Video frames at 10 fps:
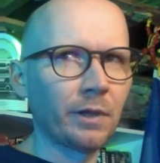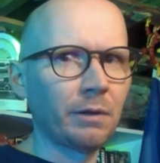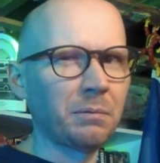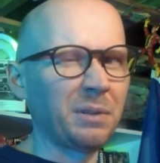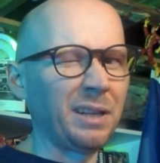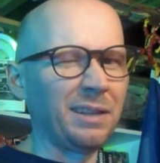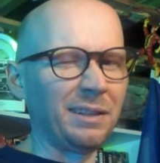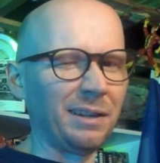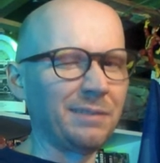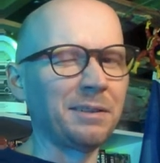Well, I
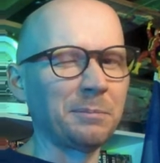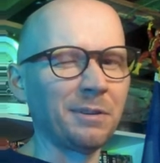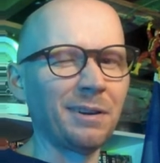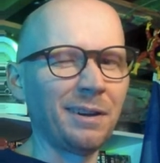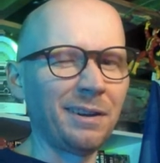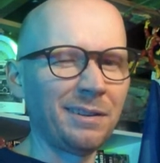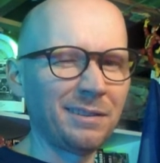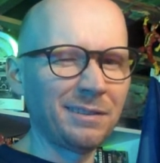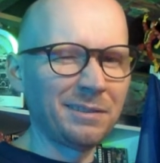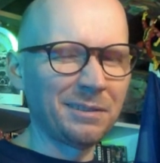guess I'm right.
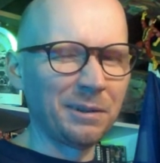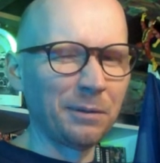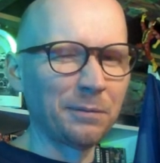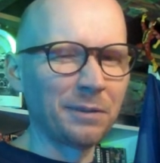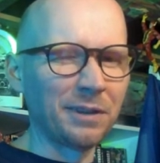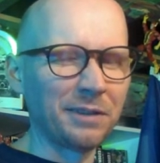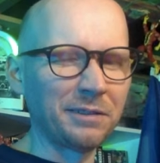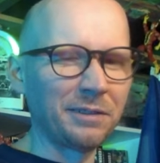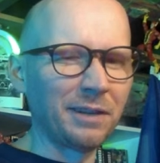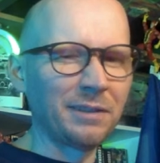Over
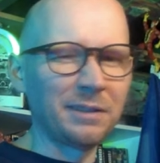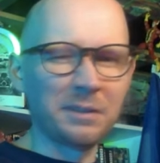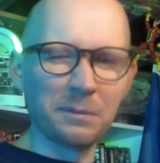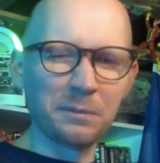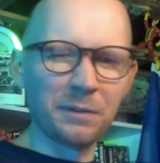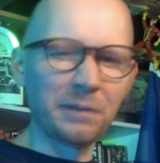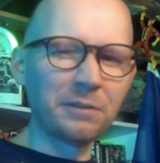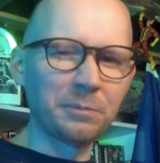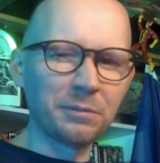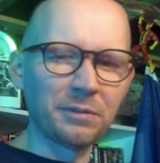100. I thought they were very
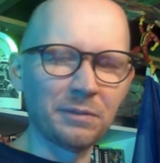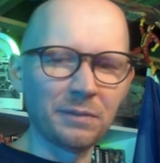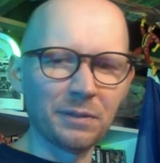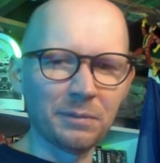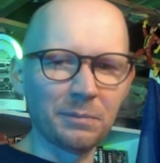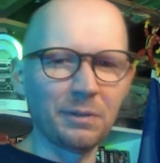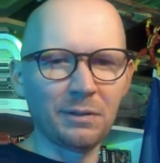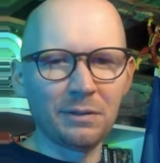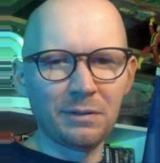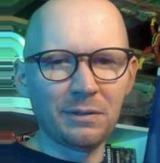specific, but
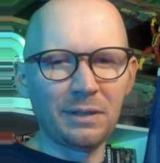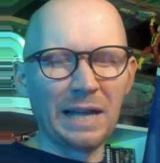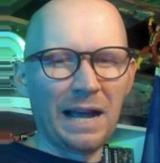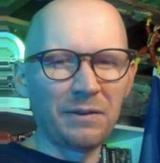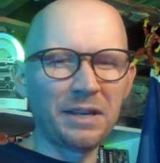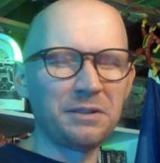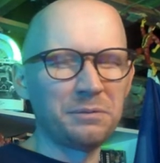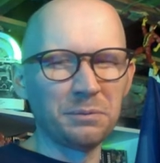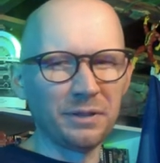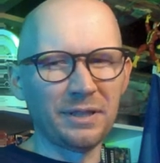you know, how can you
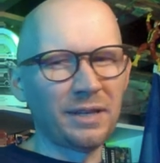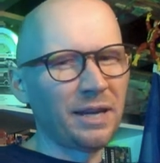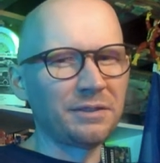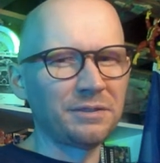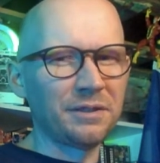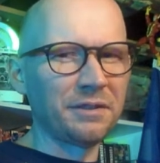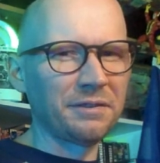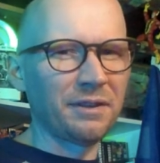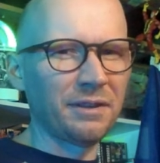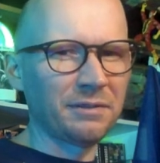really gauge these
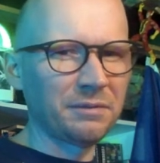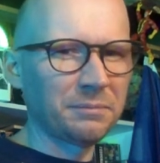things?